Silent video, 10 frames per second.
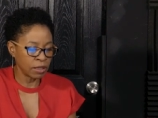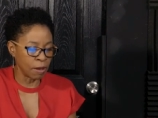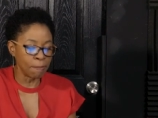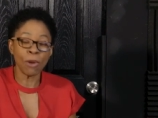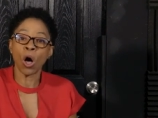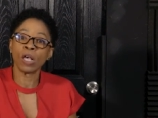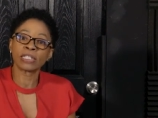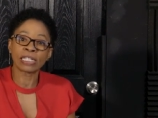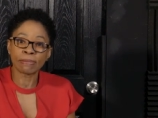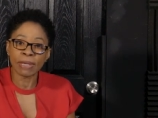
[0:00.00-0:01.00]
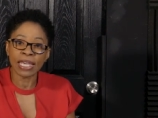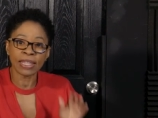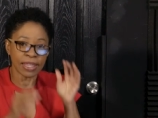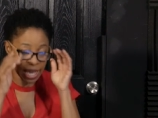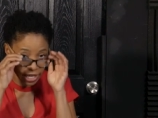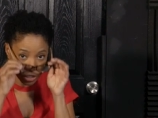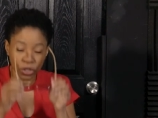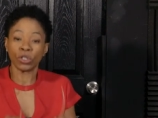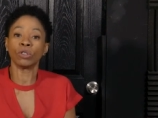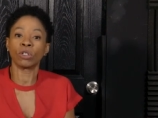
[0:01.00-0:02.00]
Gamal Smith. Thank
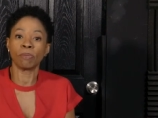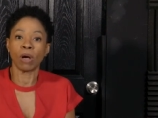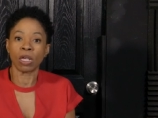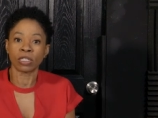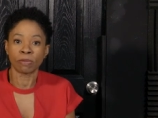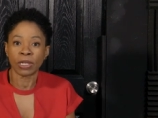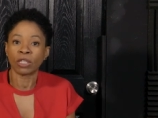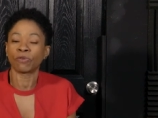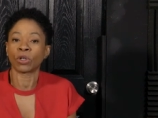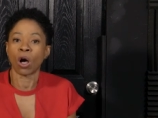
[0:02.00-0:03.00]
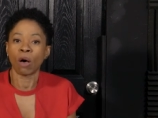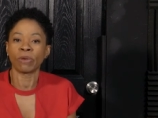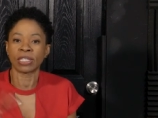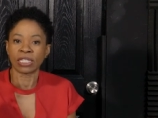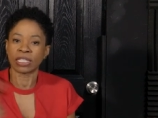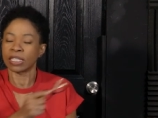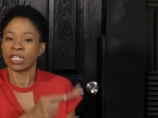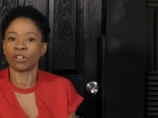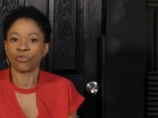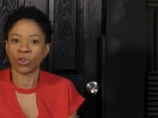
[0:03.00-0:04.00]
you, Gamal Smith, for always
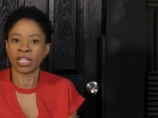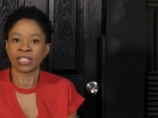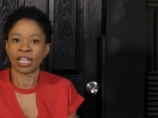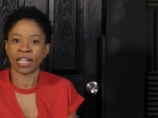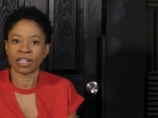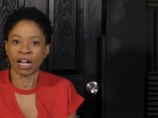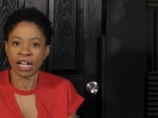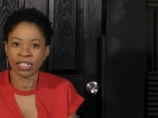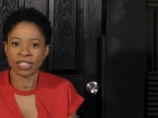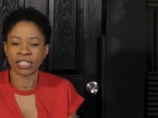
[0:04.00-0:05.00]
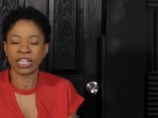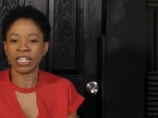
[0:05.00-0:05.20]
listening to Friends Like Us.